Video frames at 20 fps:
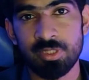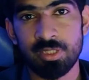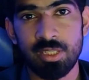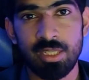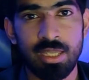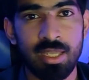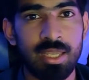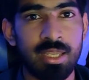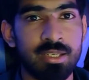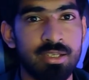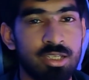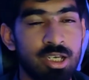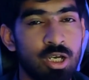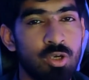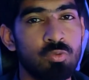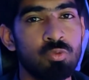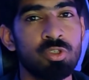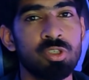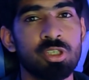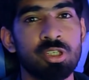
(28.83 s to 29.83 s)
and how
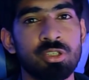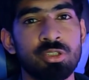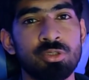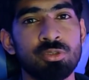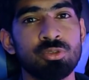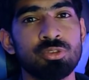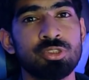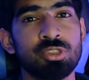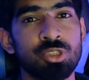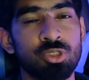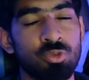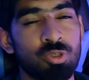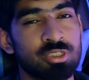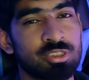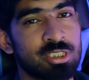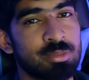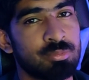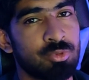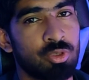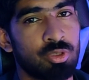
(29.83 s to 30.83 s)
we can use the
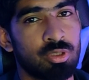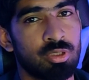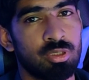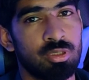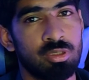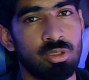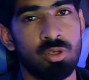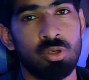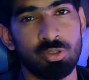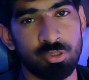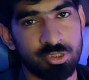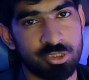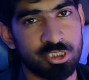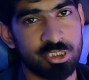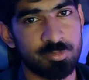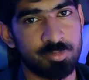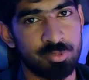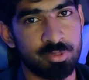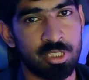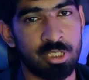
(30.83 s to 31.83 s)
OSI model or
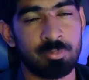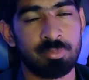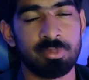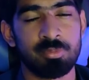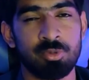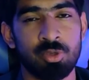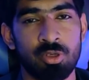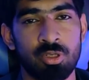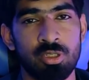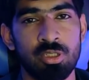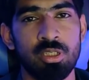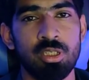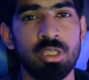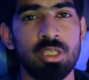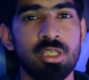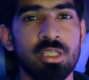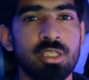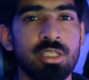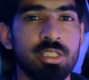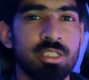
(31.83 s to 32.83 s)
TCP-IP model
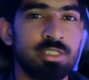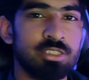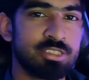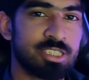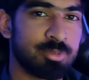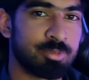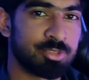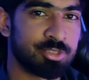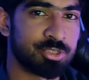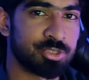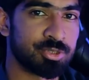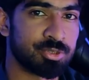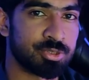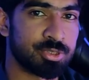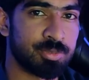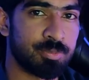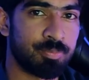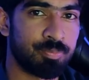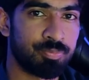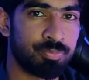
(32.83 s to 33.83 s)
in
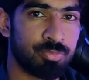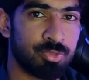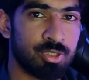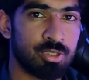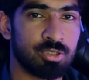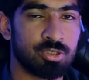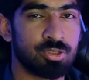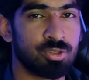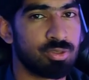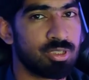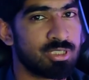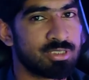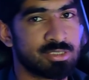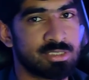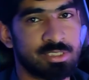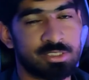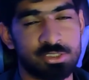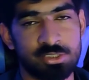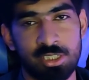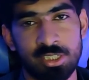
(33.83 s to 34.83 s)
cybersecurity. So let's
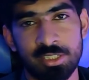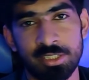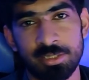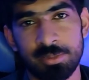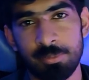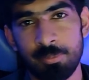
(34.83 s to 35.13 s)
get started.